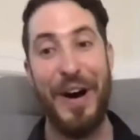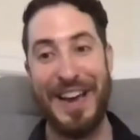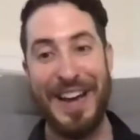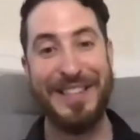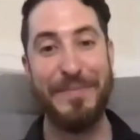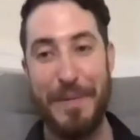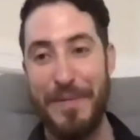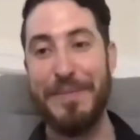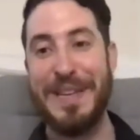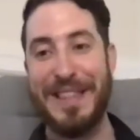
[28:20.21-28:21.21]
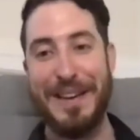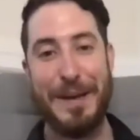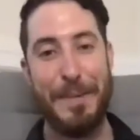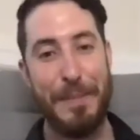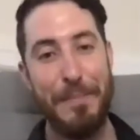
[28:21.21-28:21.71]
But
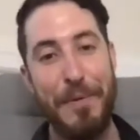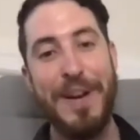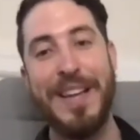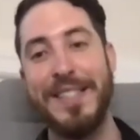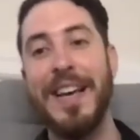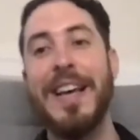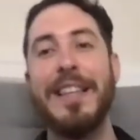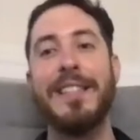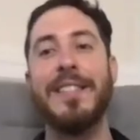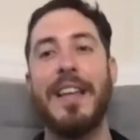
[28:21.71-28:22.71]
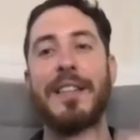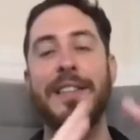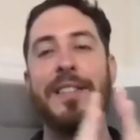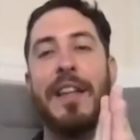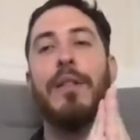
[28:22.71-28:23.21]
the point is, this
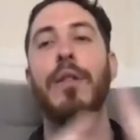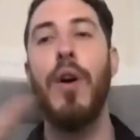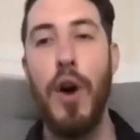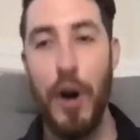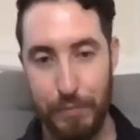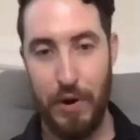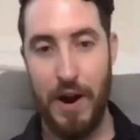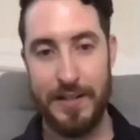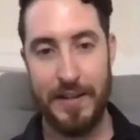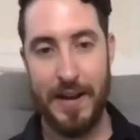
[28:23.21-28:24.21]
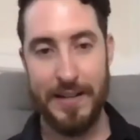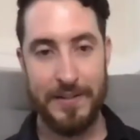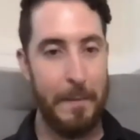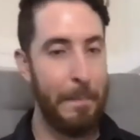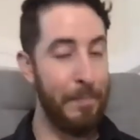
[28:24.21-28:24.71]
is a long
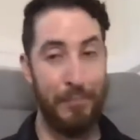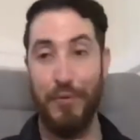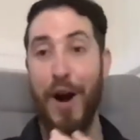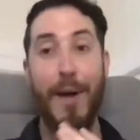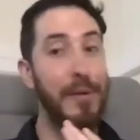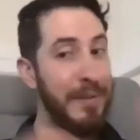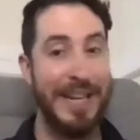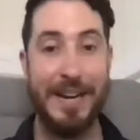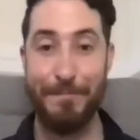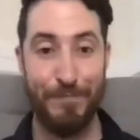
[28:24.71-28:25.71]
process, probably